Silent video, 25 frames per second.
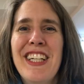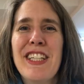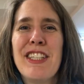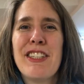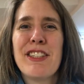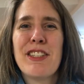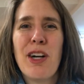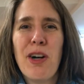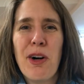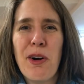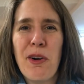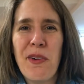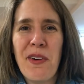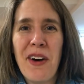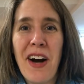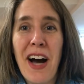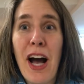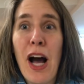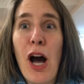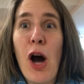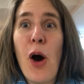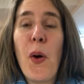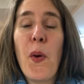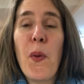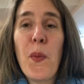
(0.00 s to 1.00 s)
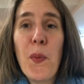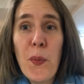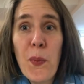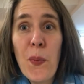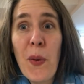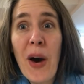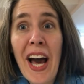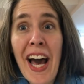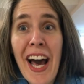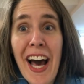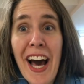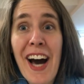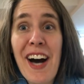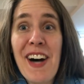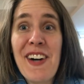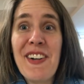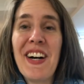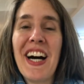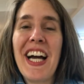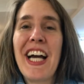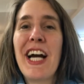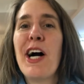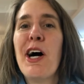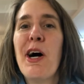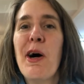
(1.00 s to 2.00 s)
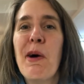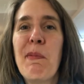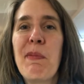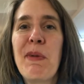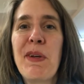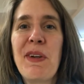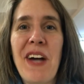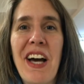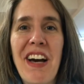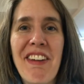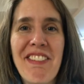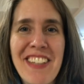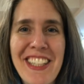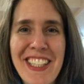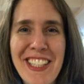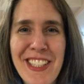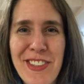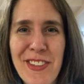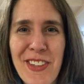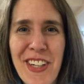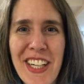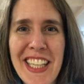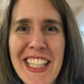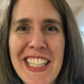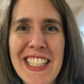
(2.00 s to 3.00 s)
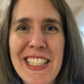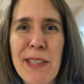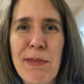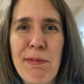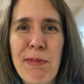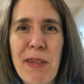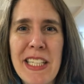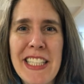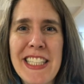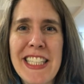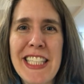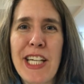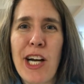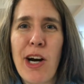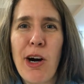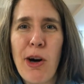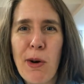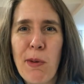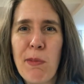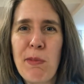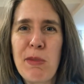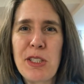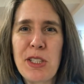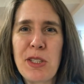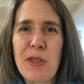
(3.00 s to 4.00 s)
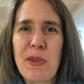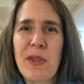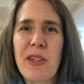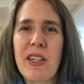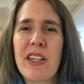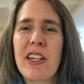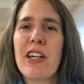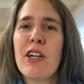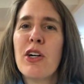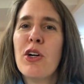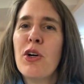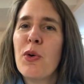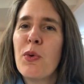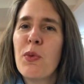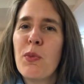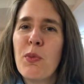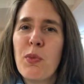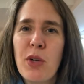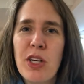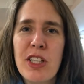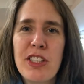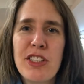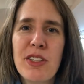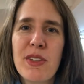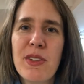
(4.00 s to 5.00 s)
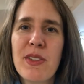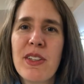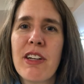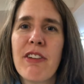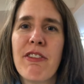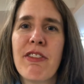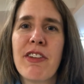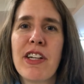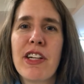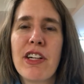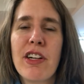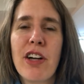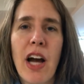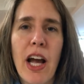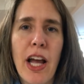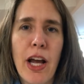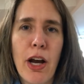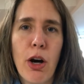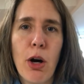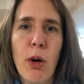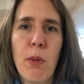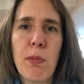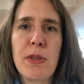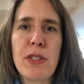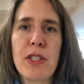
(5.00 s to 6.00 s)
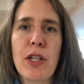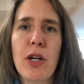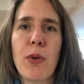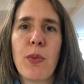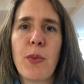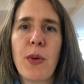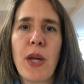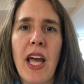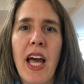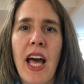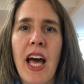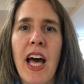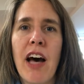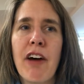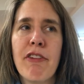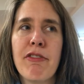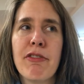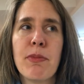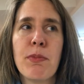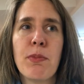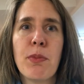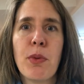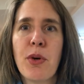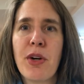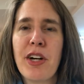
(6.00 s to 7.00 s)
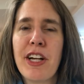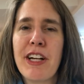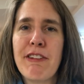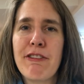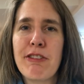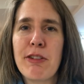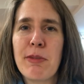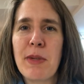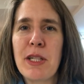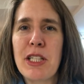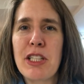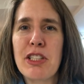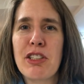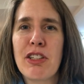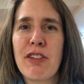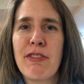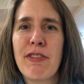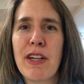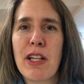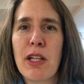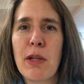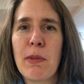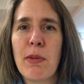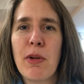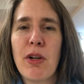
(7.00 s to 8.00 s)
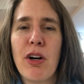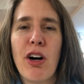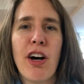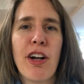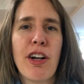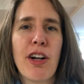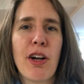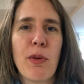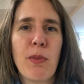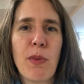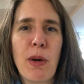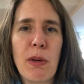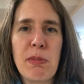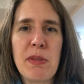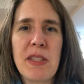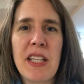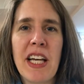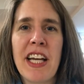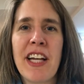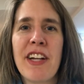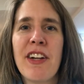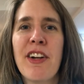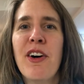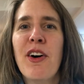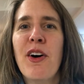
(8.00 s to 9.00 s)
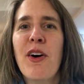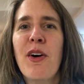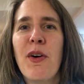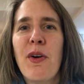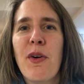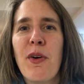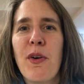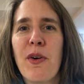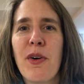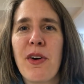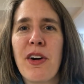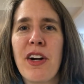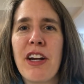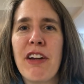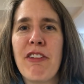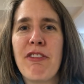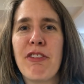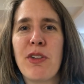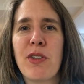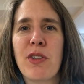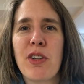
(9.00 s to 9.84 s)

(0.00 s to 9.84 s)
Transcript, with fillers: So, wow, I hope you have enjoyed this amazing home tour. Would you live here? I hope so. We have more information available on our website or if you